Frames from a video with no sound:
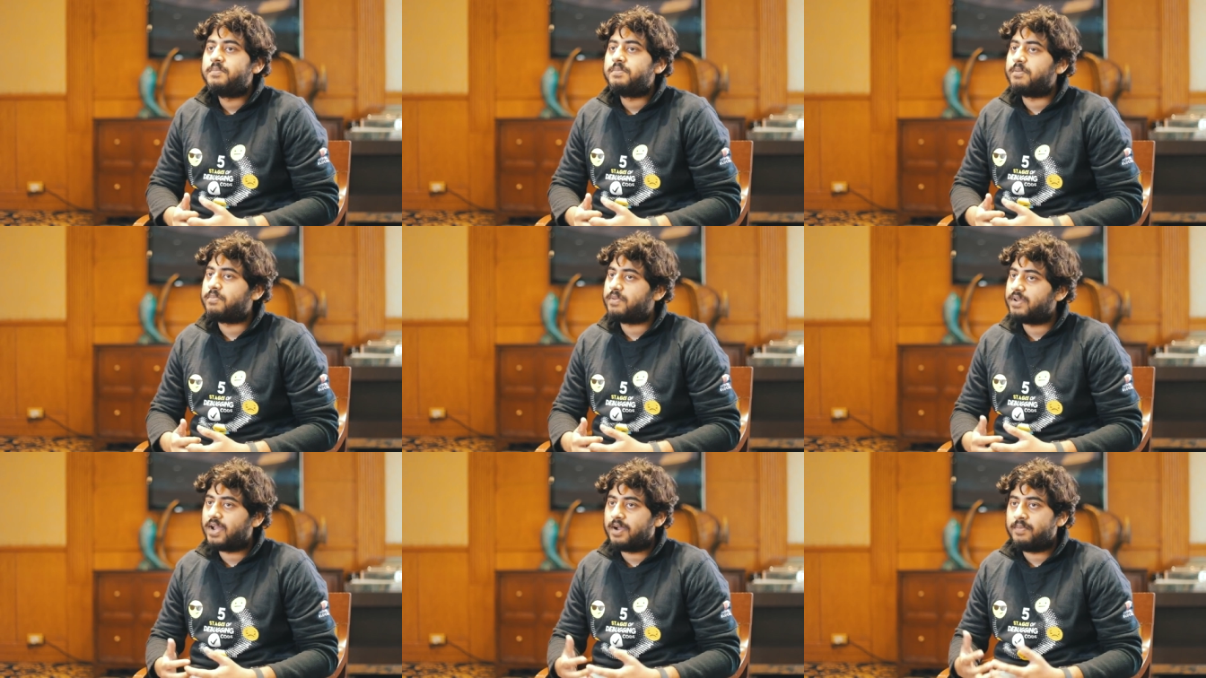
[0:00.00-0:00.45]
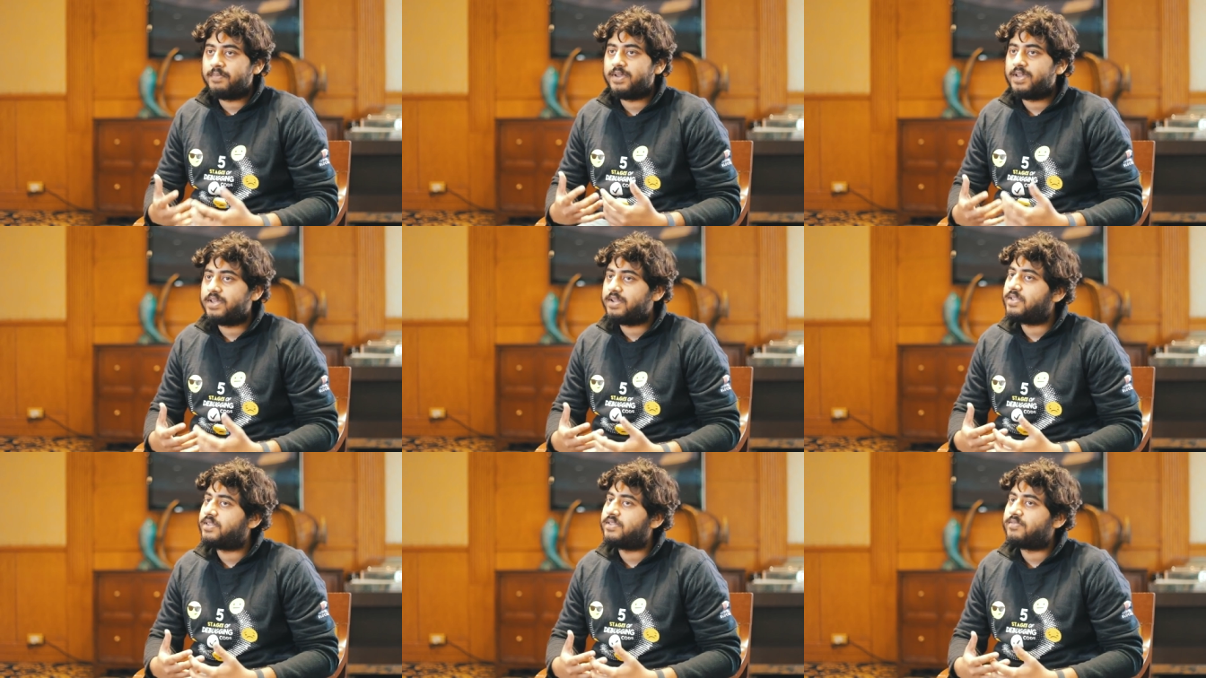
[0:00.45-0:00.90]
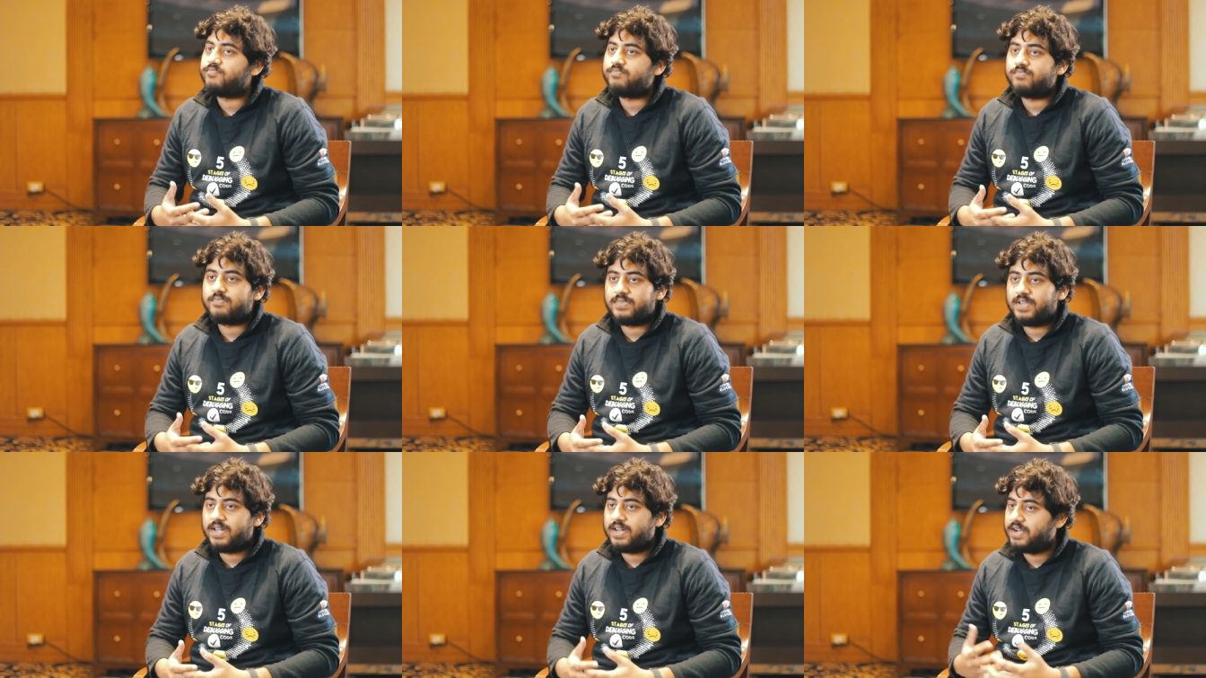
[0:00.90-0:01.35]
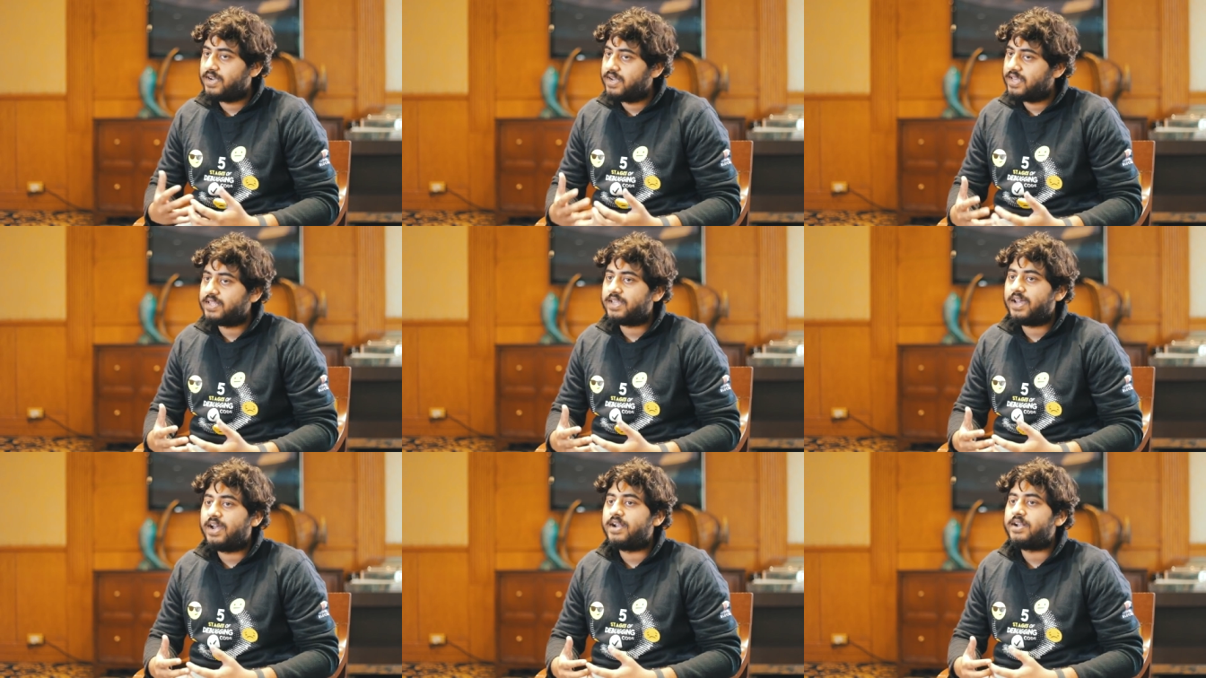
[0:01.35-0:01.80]
people come in and they're
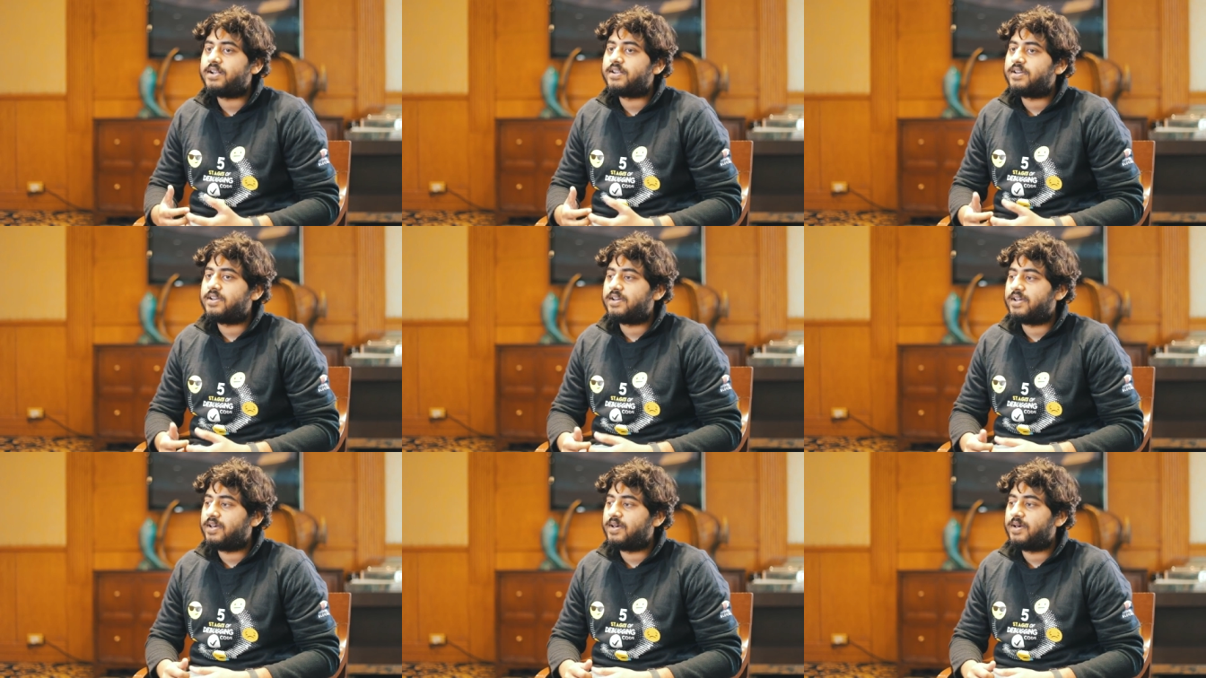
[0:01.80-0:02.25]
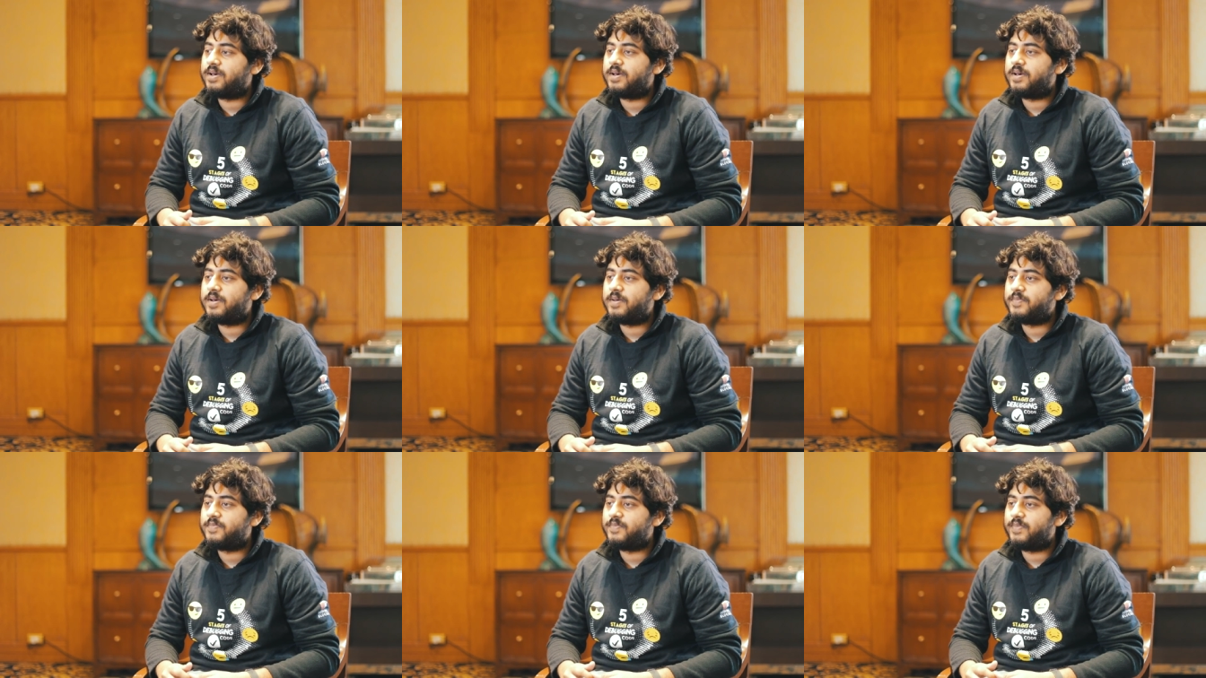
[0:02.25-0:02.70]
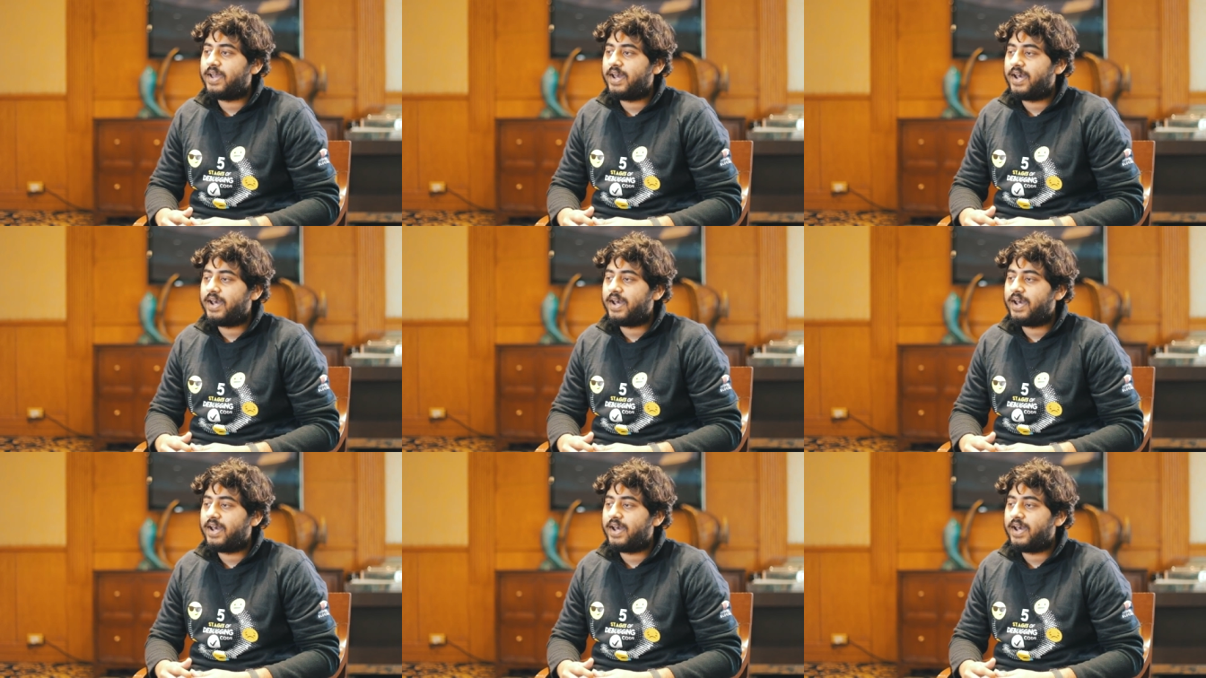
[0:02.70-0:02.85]
learning that uh,